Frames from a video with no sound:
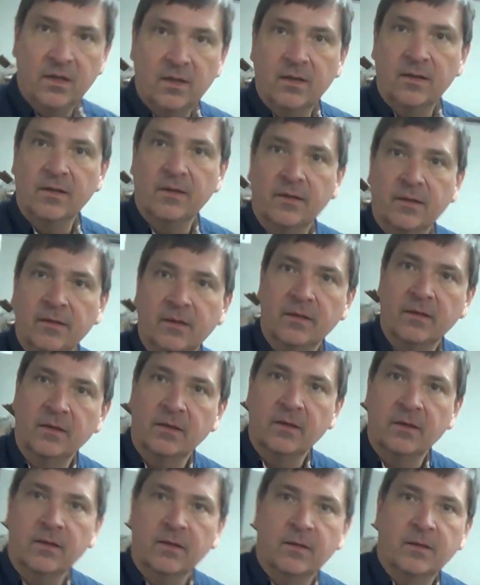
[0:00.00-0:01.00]
step is no
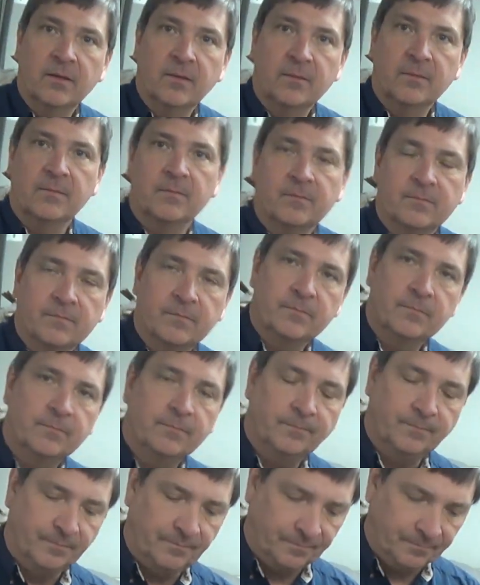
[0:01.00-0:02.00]
different than it is for a
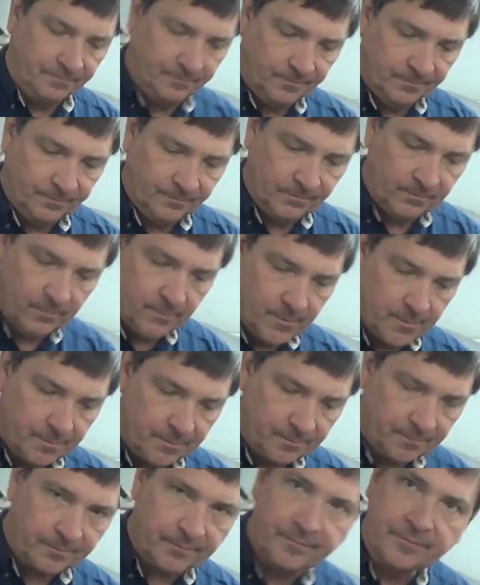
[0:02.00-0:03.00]
solid state. If you're doing a
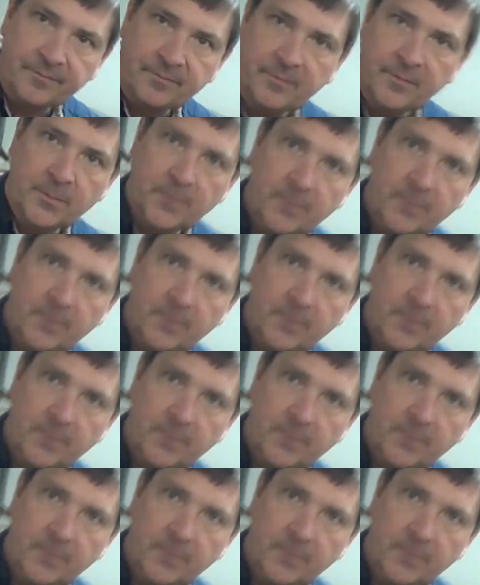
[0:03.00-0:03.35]
solid state